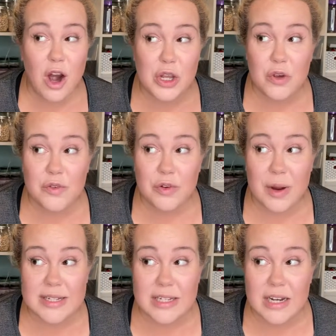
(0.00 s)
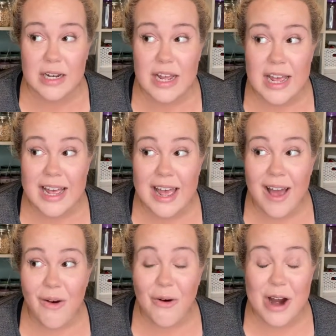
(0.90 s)
UV resin,
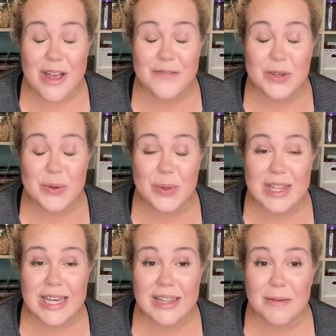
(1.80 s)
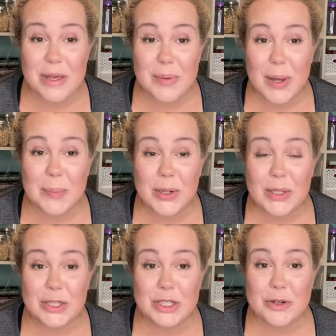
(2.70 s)
or if you think that maybe I put a
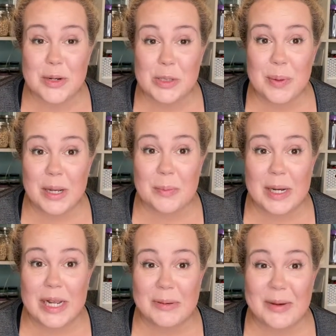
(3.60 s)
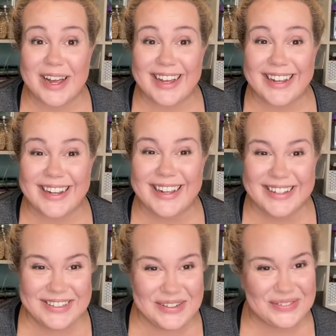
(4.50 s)
little too much pigment in my
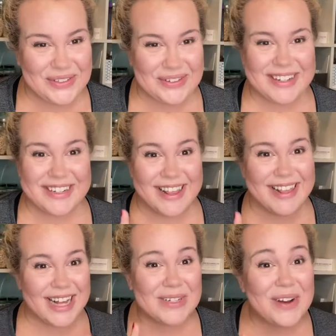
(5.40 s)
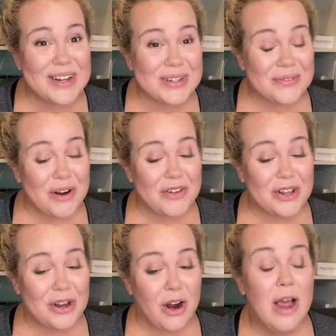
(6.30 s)
UV resin and that's why it took forever to
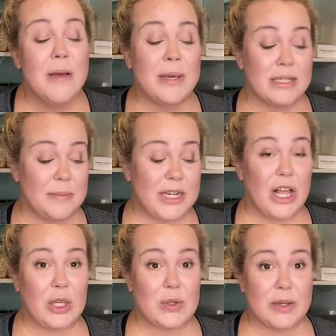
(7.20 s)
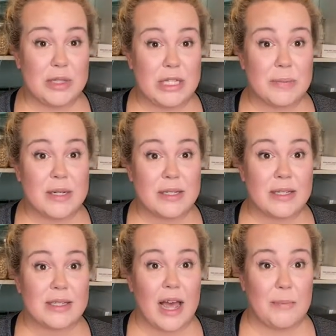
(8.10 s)
cure, because I'm telling you, some of these
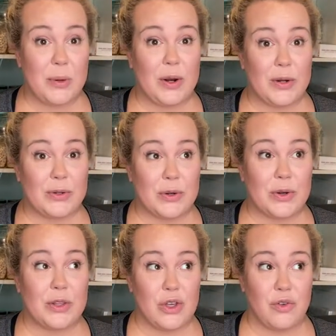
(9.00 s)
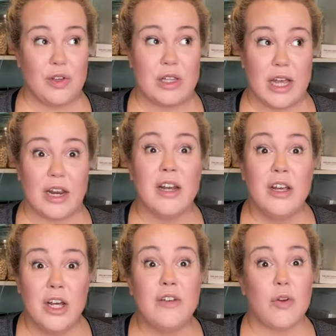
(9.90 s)
pieces I put under the UV light
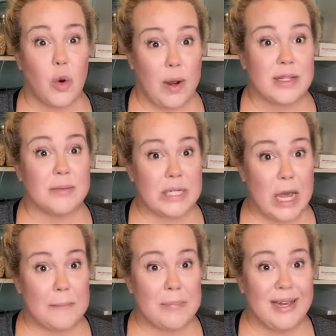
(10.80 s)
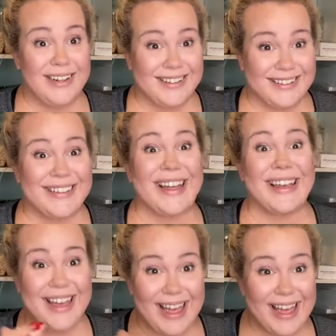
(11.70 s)
for quite some time.
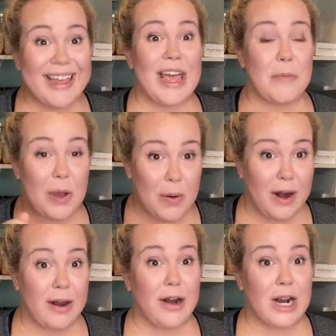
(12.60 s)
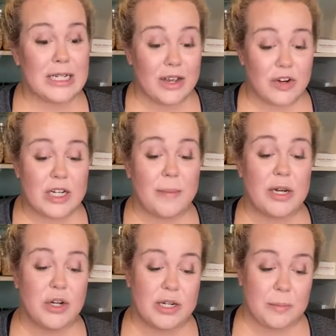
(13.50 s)
Like, it kept going under, because every time I
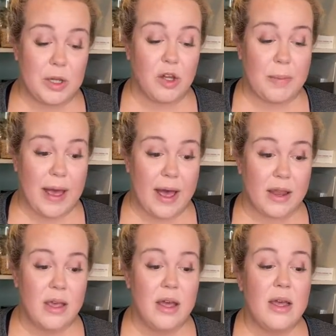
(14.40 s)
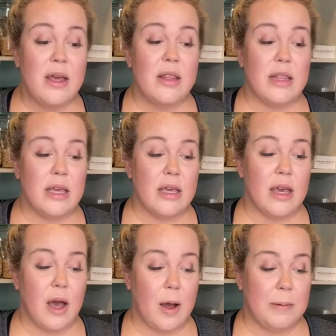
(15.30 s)
tried to peel back the
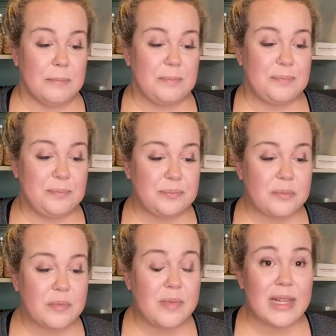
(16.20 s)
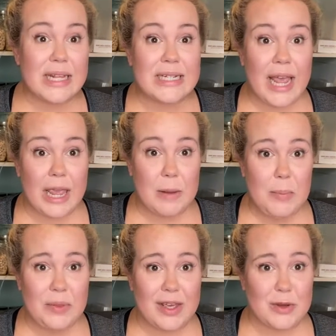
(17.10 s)
tape
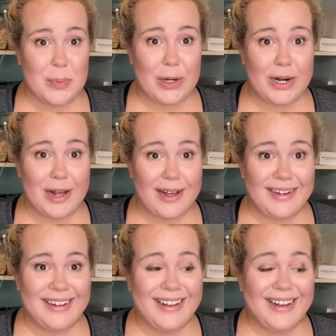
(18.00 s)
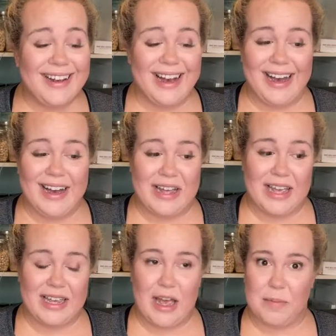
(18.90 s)
that you put it on,
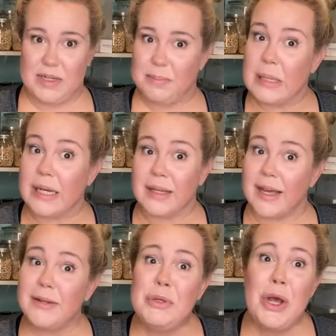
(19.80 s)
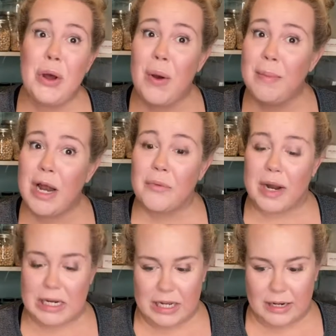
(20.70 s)
it kept being like, no, I'm not
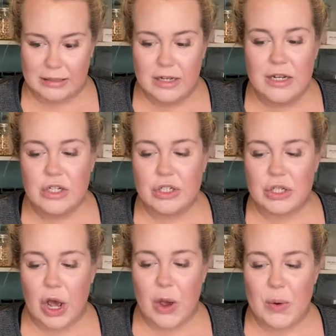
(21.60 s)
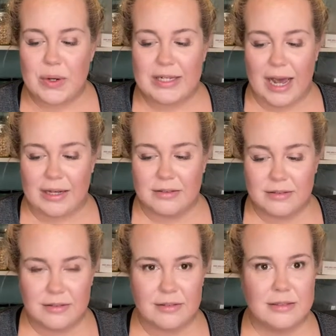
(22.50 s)
ready yet. So yeah,
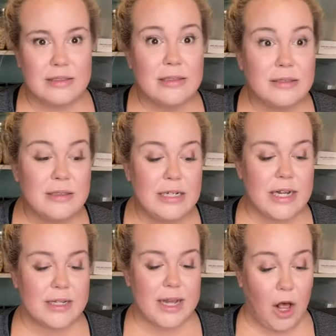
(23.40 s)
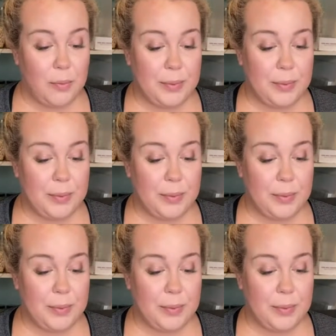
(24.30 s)
needs help.